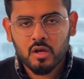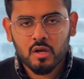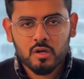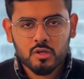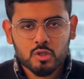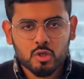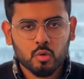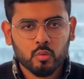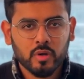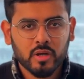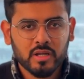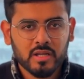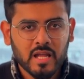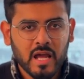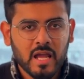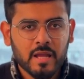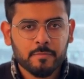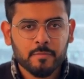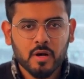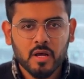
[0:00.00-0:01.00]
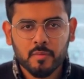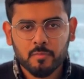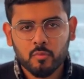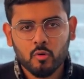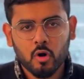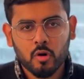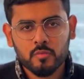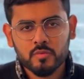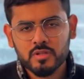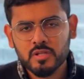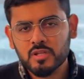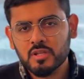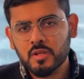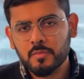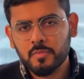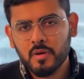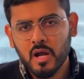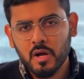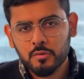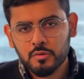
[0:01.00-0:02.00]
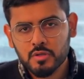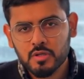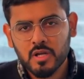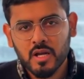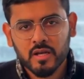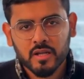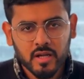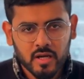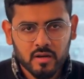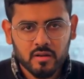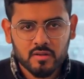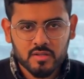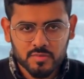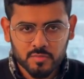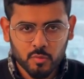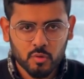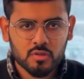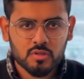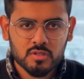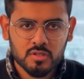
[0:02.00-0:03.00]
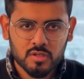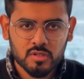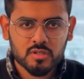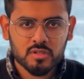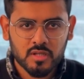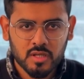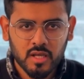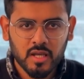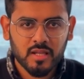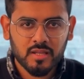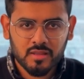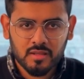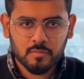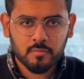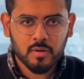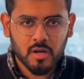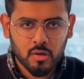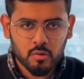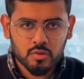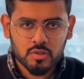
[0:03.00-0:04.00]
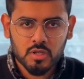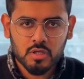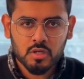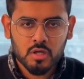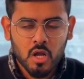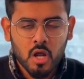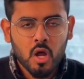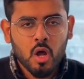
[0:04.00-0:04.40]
So we type our prompts in the browser and get responses in the browser.